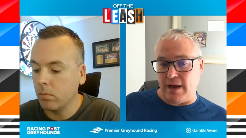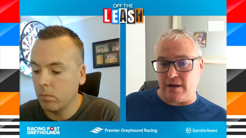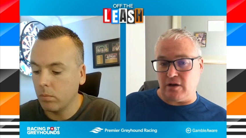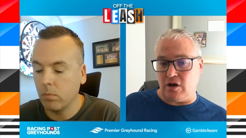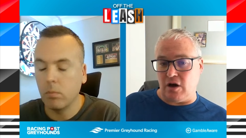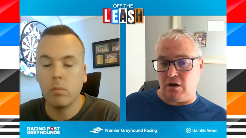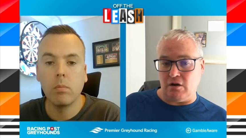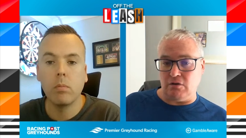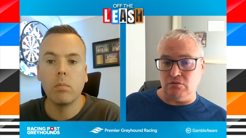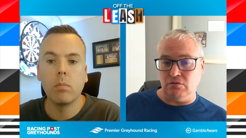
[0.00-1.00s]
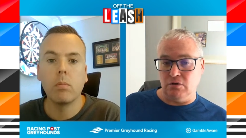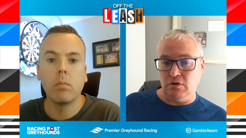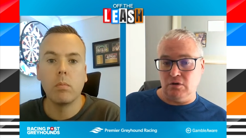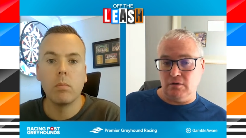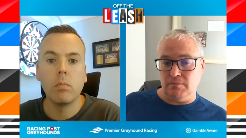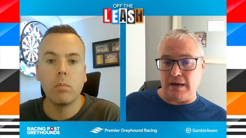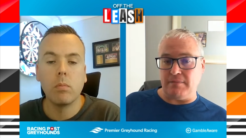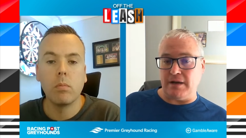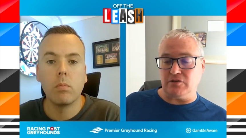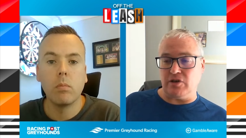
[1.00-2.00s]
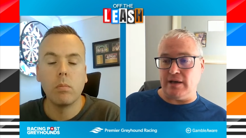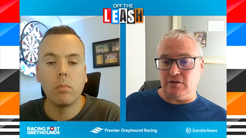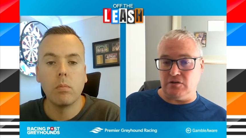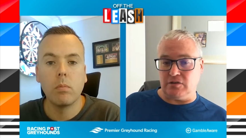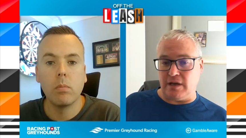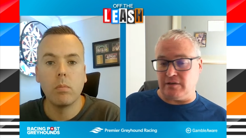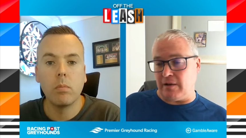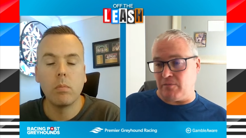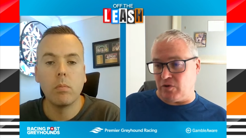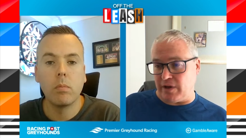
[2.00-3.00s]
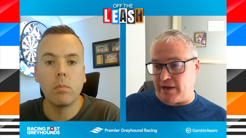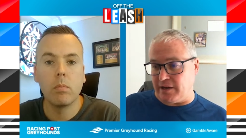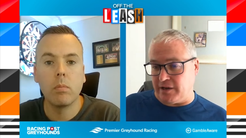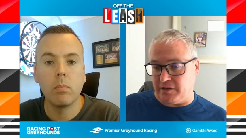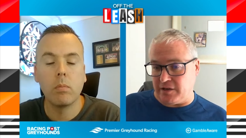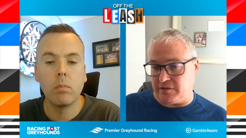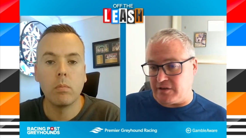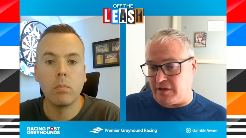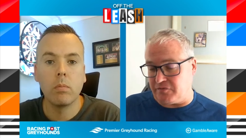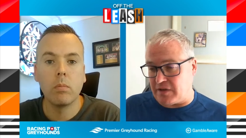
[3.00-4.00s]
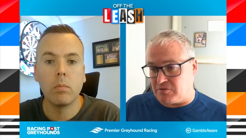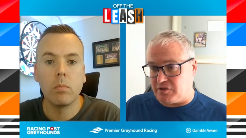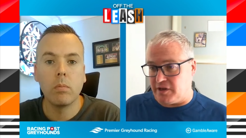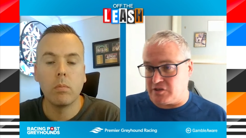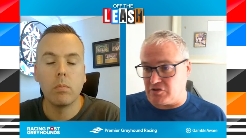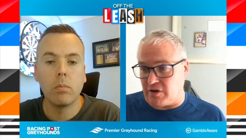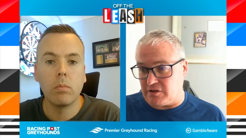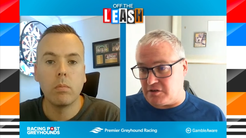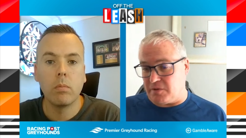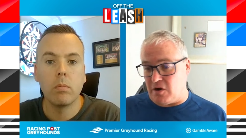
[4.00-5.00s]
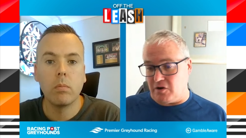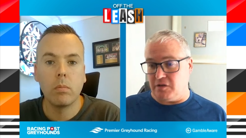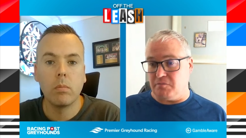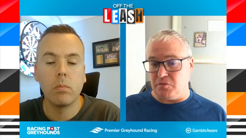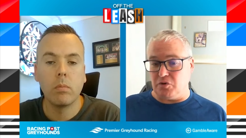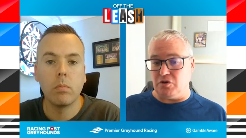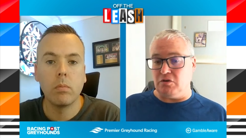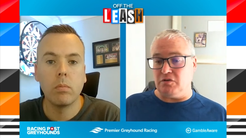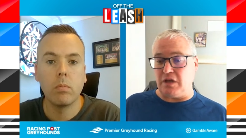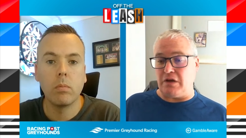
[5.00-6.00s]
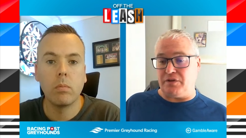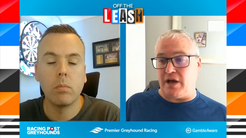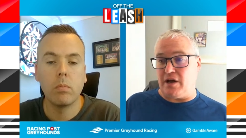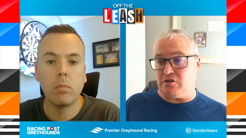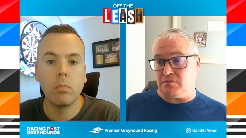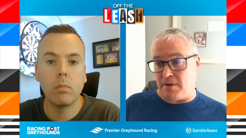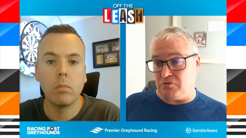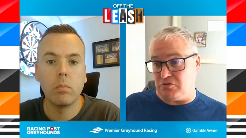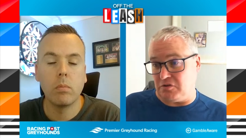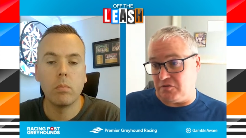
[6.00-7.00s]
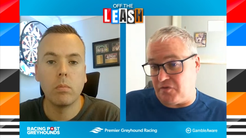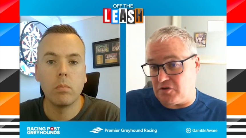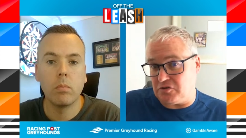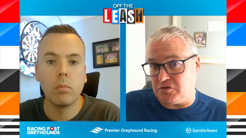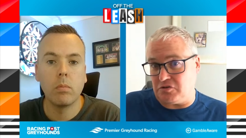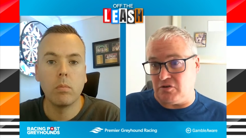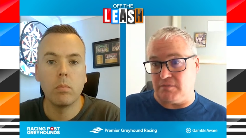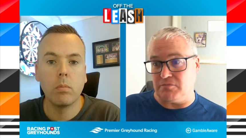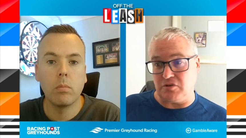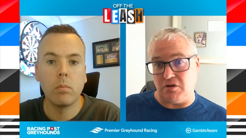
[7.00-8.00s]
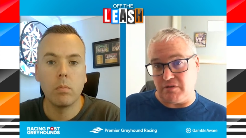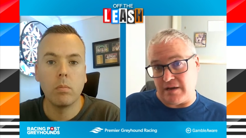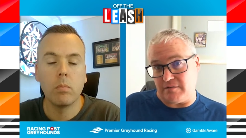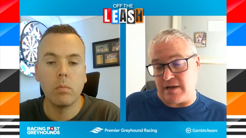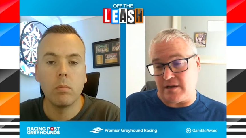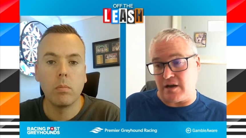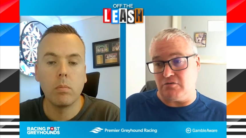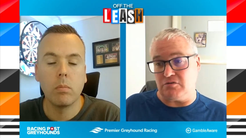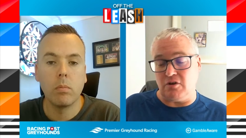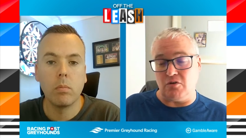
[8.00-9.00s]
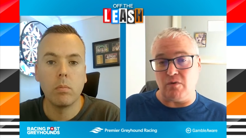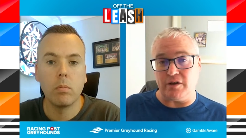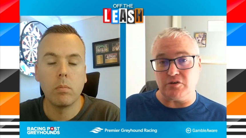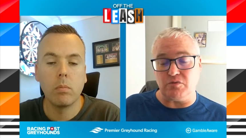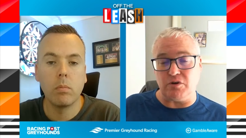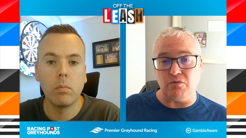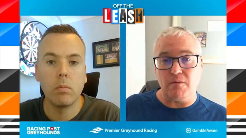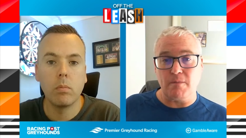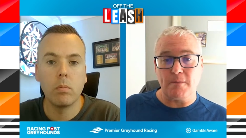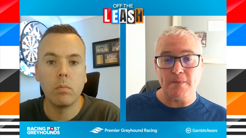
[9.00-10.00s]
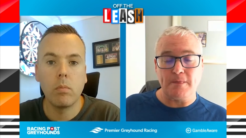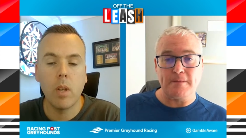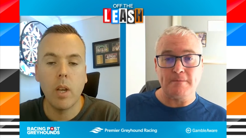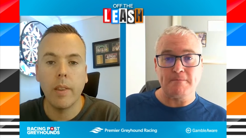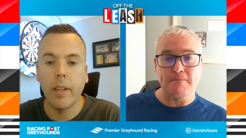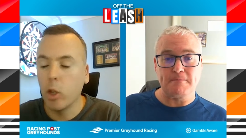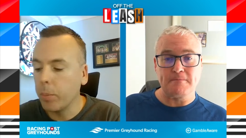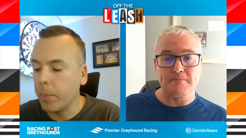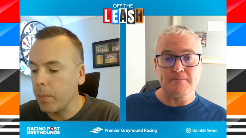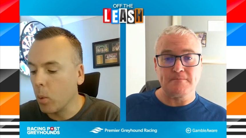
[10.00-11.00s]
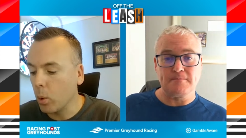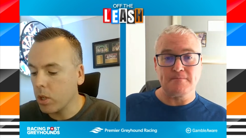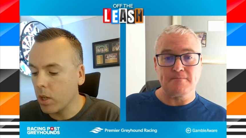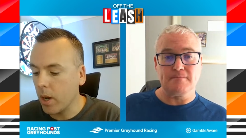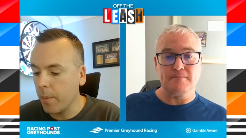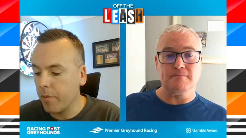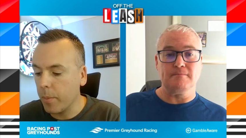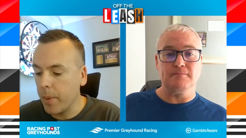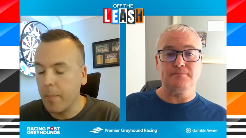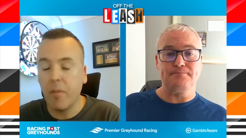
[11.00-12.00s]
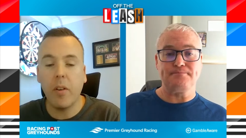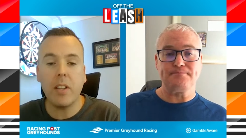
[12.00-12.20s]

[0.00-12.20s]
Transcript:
Speaker 1: Hacker Carlo, Ballymac Taylors, they've done what they need. They've lived up to their side of the bargain, but Kula Derry Dust posted the fastest time. So that, that goes a long way as well. And there could be more to come from him. A